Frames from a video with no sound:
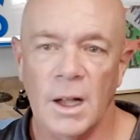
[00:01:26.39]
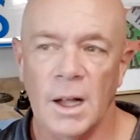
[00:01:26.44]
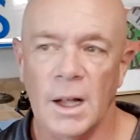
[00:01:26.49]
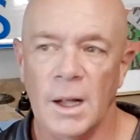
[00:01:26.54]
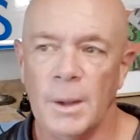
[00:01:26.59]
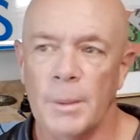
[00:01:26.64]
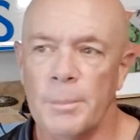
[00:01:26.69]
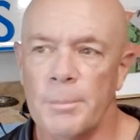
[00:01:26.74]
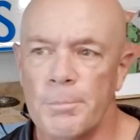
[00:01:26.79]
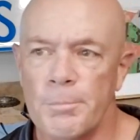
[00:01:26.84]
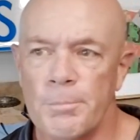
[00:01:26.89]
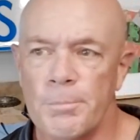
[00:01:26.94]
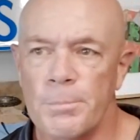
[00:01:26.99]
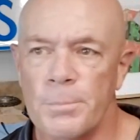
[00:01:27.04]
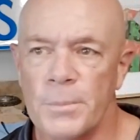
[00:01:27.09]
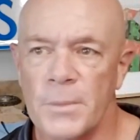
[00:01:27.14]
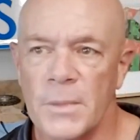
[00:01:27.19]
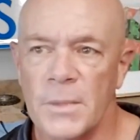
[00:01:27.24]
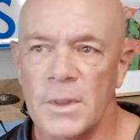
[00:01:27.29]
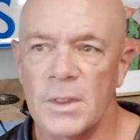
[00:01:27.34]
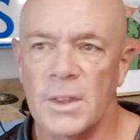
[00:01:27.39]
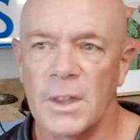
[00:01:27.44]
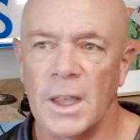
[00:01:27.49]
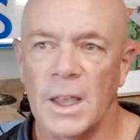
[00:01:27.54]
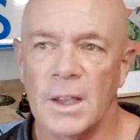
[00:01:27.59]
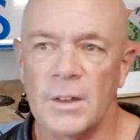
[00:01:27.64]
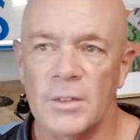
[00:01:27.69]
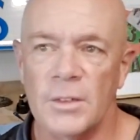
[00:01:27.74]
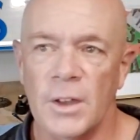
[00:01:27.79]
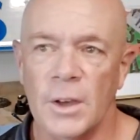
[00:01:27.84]
The
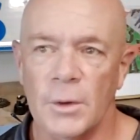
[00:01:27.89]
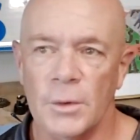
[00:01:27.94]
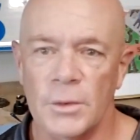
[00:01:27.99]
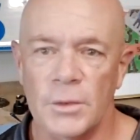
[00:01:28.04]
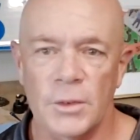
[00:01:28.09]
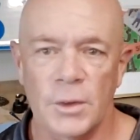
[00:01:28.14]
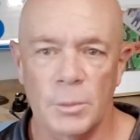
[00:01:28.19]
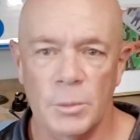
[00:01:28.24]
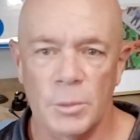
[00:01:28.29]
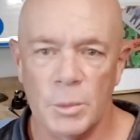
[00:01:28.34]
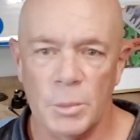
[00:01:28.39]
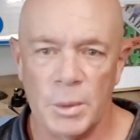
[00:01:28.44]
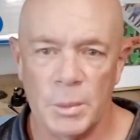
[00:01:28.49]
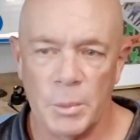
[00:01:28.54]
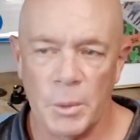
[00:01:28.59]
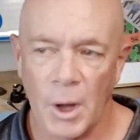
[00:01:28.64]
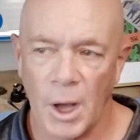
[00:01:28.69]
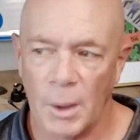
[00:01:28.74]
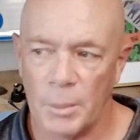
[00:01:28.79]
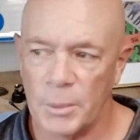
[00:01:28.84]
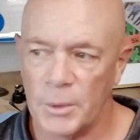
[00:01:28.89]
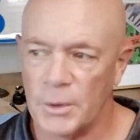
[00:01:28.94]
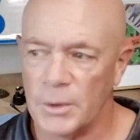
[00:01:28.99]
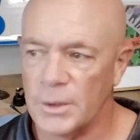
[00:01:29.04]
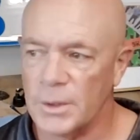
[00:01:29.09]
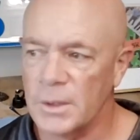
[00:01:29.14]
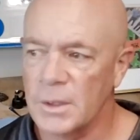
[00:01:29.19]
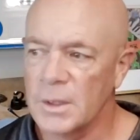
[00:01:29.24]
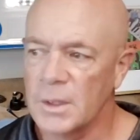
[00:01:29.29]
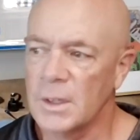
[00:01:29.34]
Xterra seem to be
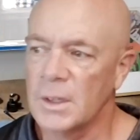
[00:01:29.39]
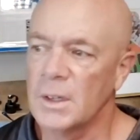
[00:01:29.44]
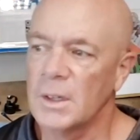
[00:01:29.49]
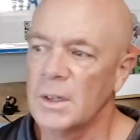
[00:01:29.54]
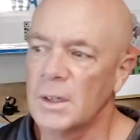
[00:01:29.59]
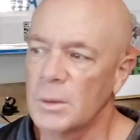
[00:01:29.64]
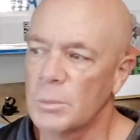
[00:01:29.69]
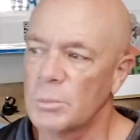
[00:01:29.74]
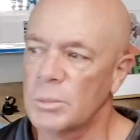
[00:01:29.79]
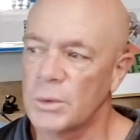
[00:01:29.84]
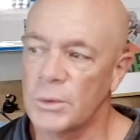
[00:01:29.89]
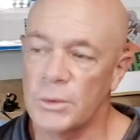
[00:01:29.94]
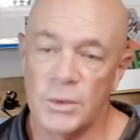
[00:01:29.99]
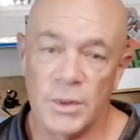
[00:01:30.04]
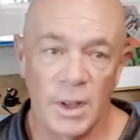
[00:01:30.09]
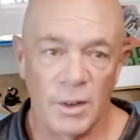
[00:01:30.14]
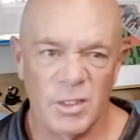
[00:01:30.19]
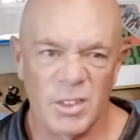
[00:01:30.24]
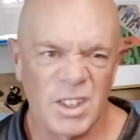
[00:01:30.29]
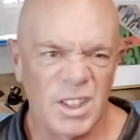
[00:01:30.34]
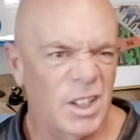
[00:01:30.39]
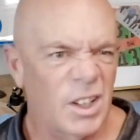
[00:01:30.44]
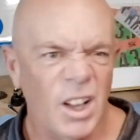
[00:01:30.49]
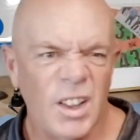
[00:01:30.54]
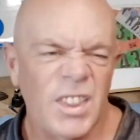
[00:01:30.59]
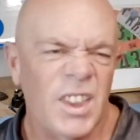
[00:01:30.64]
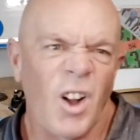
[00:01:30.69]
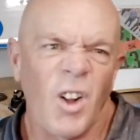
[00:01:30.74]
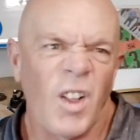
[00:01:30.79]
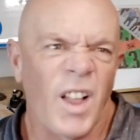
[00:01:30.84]
popular. Blue 70,
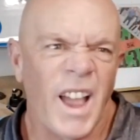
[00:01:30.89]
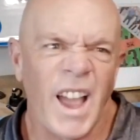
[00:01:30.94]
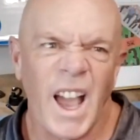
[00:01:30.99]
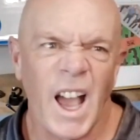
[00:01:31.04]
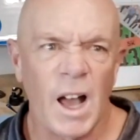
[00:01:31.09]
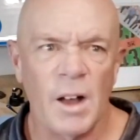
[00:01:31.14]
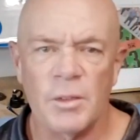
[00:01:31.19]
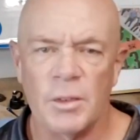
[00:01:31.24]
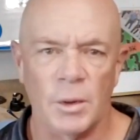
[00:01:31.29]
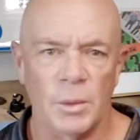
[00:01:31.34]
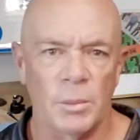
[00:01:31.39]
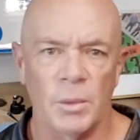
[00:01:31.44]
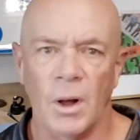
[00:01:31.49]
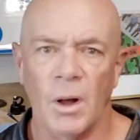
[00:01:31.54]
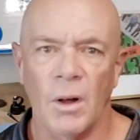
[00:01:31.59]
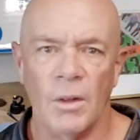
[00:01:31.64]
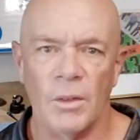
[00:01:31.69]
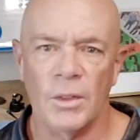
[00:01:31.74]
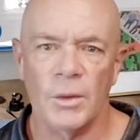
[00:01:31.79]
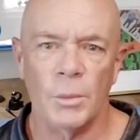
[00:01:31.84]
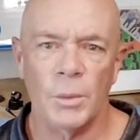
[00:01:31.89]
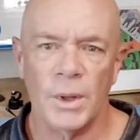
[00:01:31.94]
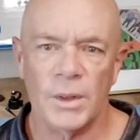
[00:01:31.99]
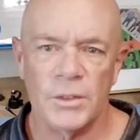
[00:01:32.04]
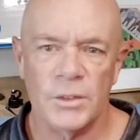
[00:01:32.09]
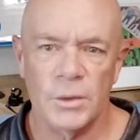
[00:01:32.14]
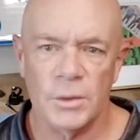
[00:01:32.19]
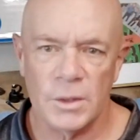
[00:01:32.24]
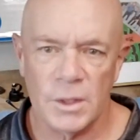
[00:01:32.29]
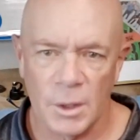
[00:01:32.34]
they all have them. All the
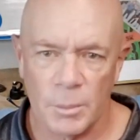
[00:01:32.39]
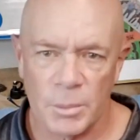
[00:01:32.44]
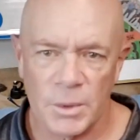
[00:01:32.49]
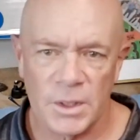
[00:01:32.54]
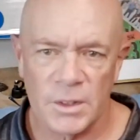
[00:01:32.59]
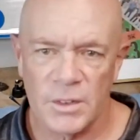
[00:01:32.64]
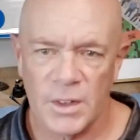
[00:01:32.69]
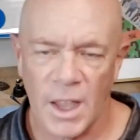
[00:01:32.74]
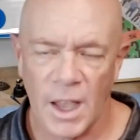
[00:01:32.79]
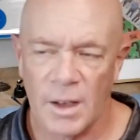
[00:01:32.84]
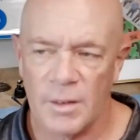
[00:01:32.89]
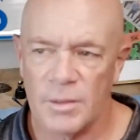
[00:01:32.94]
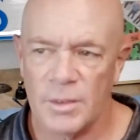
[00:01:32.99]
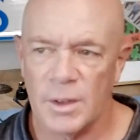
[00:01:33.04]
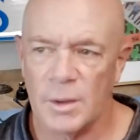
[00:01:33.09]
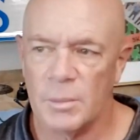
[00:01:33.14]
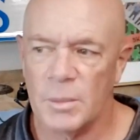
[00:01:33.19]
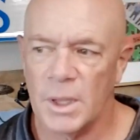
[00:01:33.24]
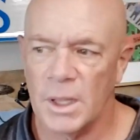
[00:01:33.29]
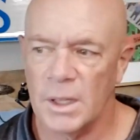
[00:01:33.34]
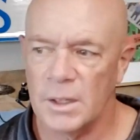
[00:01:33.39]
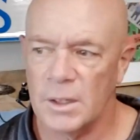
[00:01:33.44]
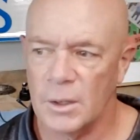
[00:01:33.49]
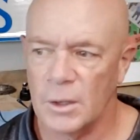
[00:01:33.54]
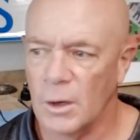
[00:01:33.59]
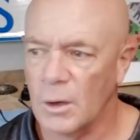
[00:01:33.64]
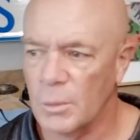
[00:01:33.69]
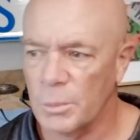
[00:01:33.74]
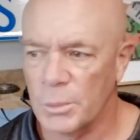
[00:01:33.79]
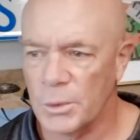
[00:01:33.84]
wetsuit companies have them, and
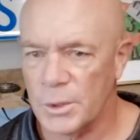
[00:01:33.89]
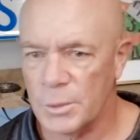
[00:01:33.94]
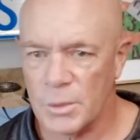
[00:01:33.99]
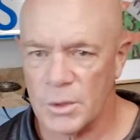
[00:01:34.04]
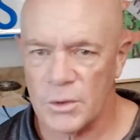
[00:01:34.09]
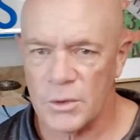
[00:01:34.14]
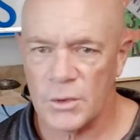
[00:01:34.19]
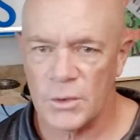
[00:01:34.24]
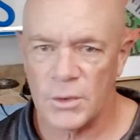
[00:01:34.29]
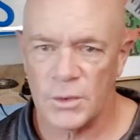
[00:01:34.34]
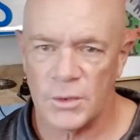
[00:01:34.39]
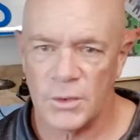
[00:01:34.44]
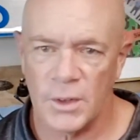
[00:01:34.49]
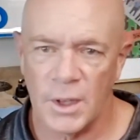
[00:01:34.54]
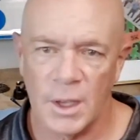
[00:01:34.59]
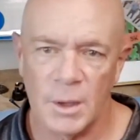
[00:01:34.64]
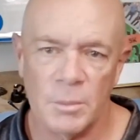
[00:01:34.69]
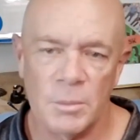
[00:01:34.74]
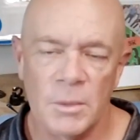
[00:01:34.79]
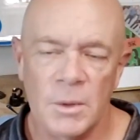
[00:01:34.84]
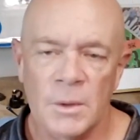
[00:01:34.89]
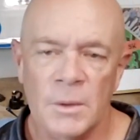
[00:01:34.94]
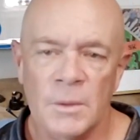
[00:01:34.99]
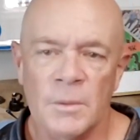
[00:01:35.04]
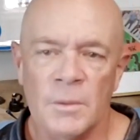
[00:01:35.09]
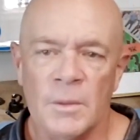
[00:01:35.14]
they're all pretty much the same.